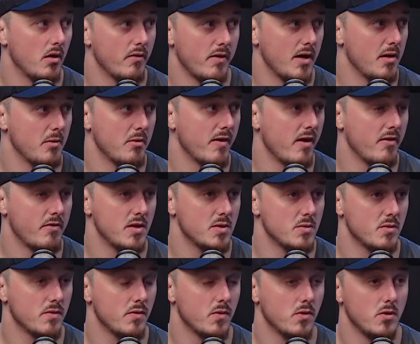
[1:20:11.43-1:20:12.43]
I've had it with athletes
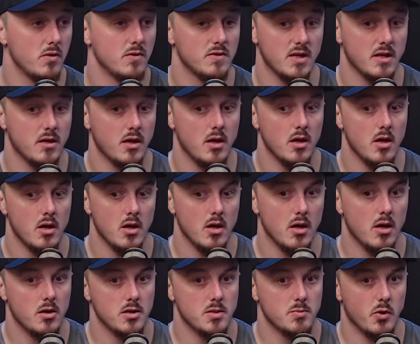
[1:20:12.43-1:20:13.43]
before who said, like,
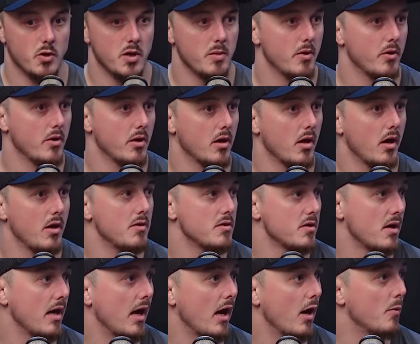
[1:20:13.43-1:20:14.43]
this bodybuilder guy, he's
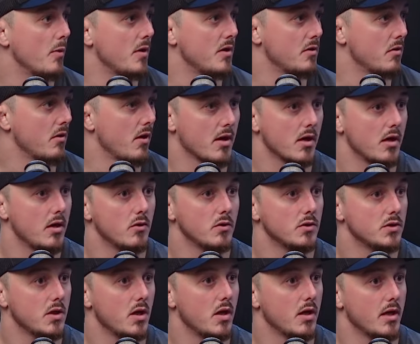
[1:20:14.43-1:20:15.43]
like, help me do like a little
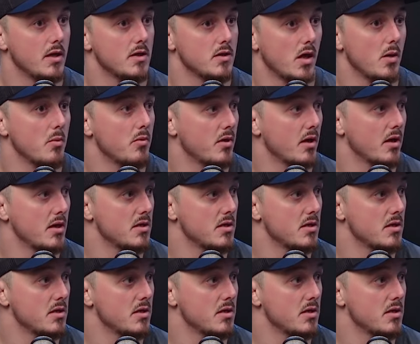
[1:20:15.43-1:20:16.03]
circuit type thing.